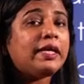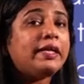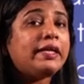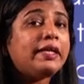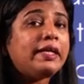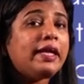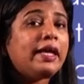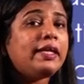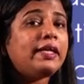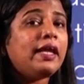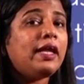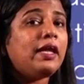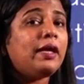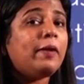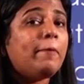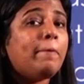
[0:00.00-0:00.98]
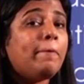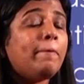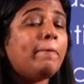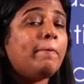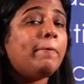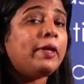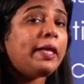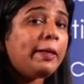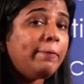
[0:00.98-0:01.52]
create an
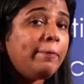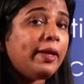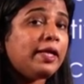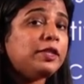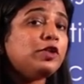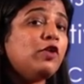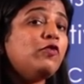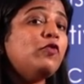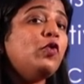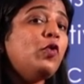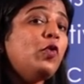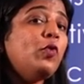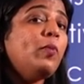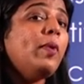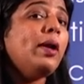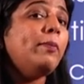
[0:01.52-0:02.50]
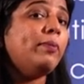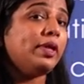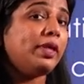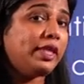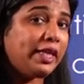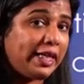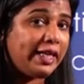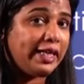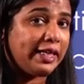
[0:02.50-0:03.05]
image of who my
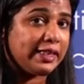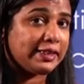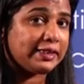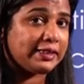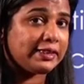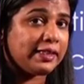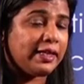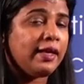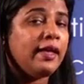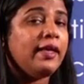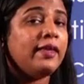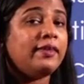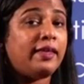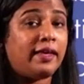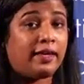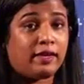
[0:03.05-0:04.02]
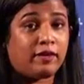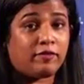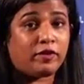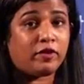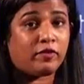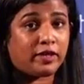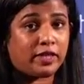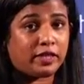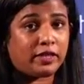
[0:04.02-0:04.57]
brother is. They give the
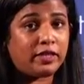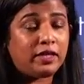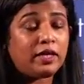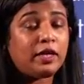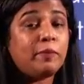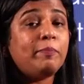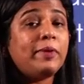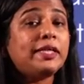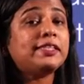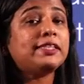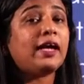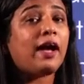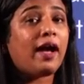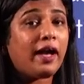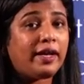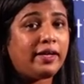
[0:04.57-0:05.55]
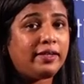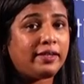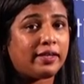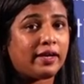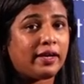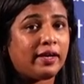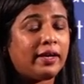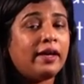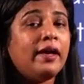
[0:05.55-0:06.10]
reader a better idea,
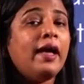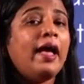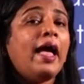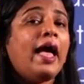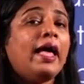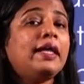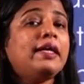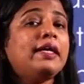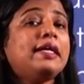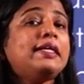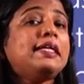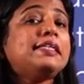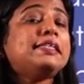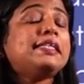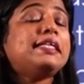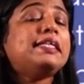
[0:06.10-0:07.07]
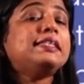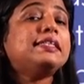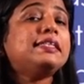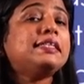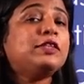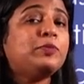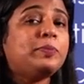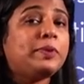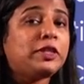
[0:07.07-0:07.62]
and it is easier
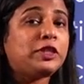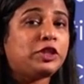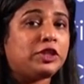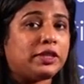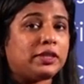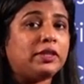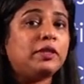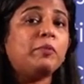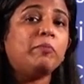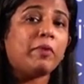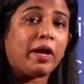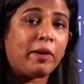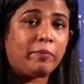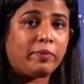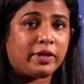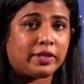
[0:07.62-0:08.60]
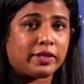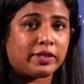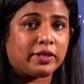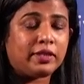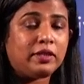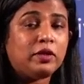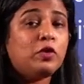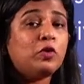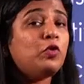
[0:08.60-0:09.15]
to picture my brother
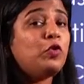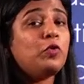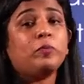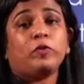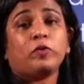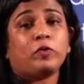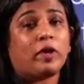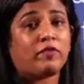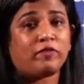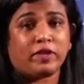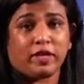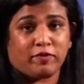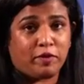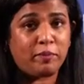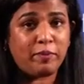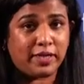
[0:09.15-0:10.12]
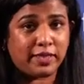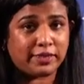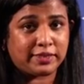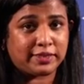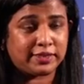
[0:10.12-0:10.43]
whom you have never met.